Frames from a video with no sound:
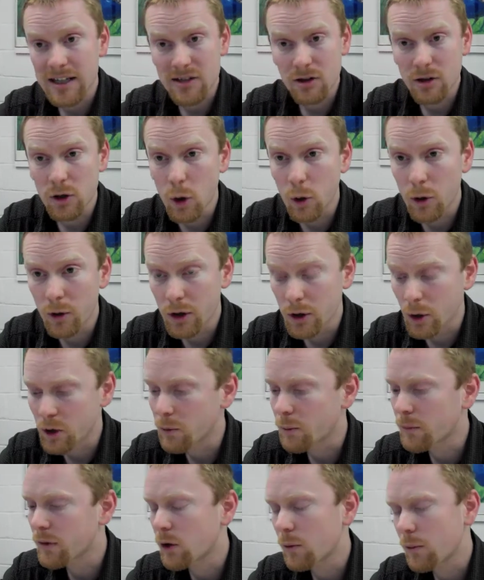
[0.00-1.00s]
So
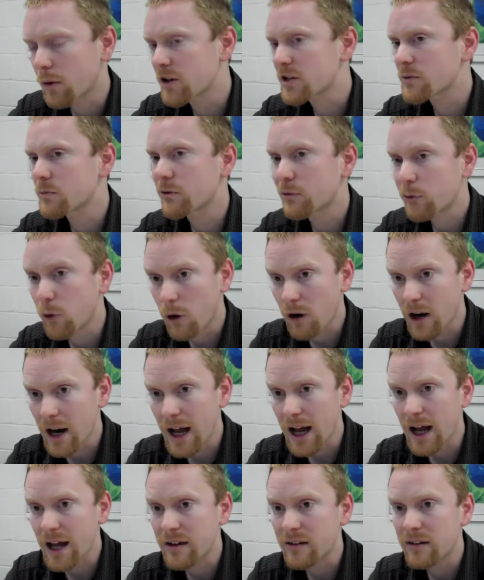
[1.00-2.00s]
no person before
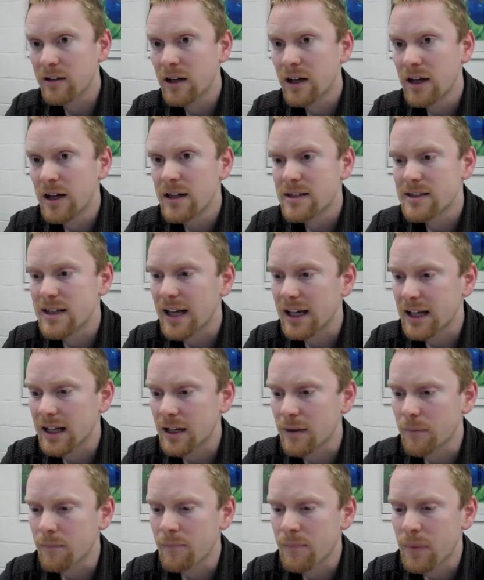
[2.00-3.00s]
had
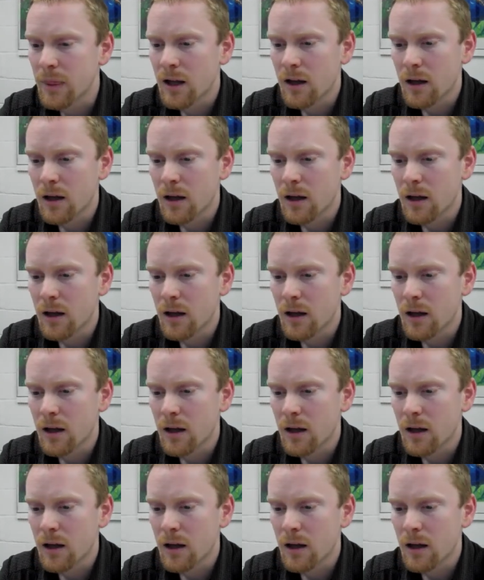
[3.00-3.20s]
taken